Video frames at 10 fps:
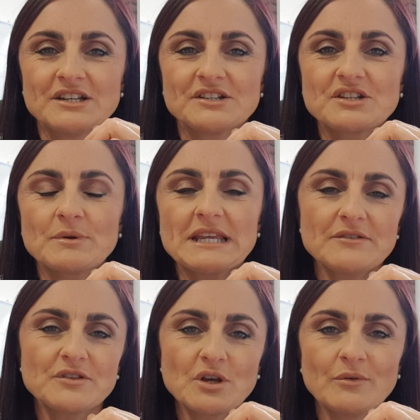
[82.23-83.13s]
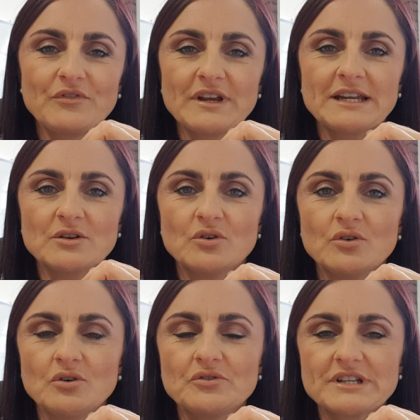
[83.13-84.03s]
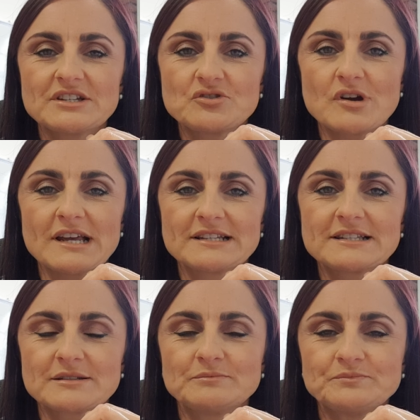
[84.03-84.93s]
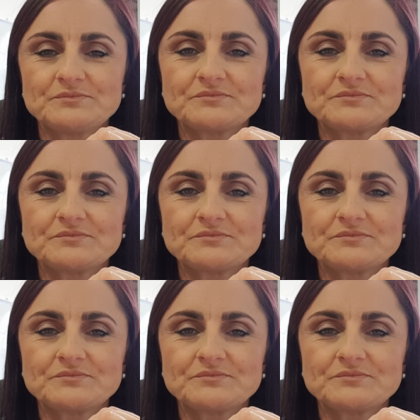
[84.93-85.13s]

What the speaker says: So even though I'm feeling all this stress